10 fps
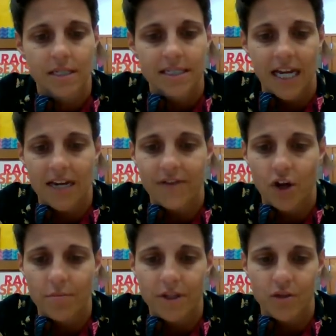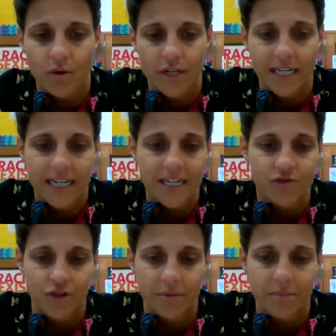Donavan opened the door to Nikki's
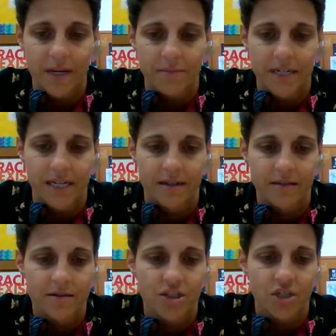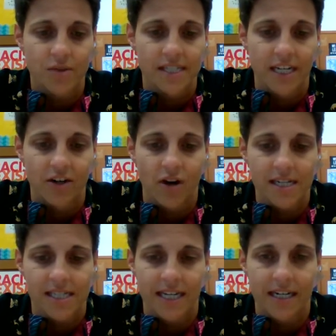room and peeped in. She was sitting
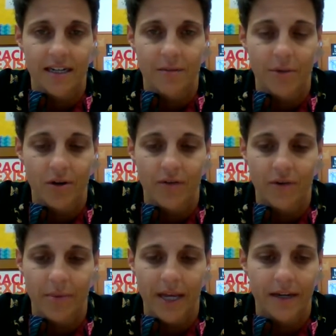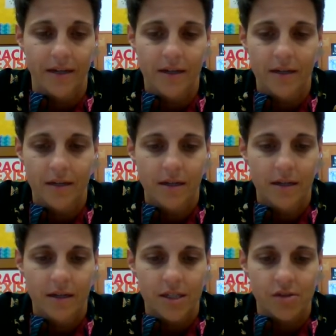cross-legged in the middle of her bed,
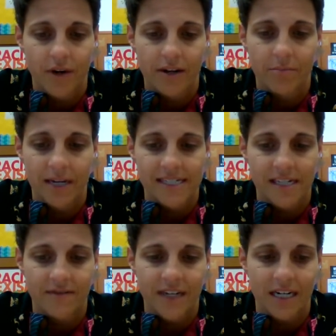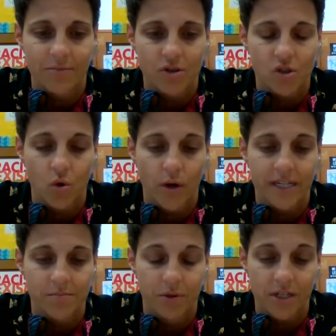surrounded by stuffed animals,
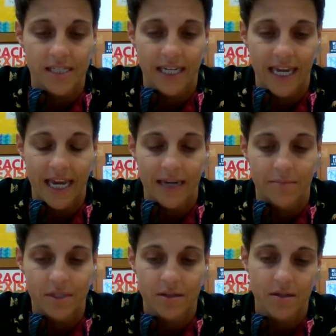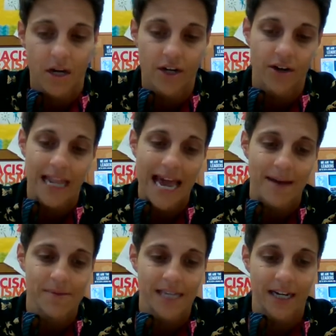toys, books, and games. On her
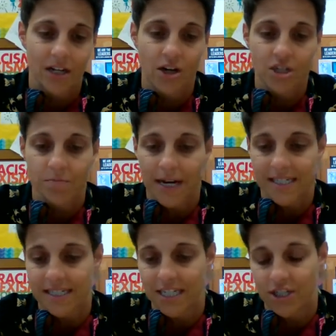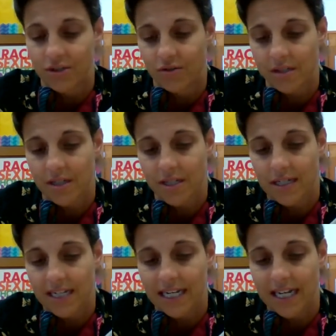lap sat a large box of tissues.
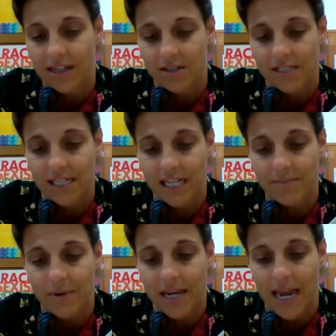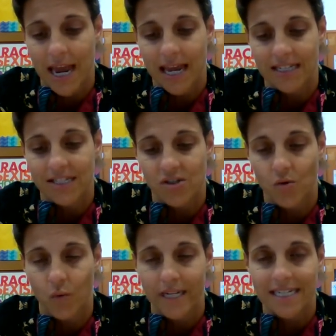Nikki looked sleepy and
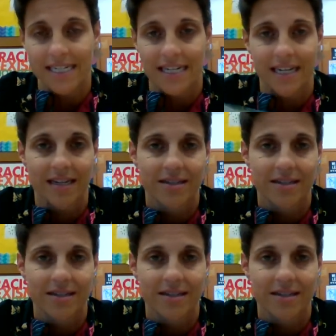squinty.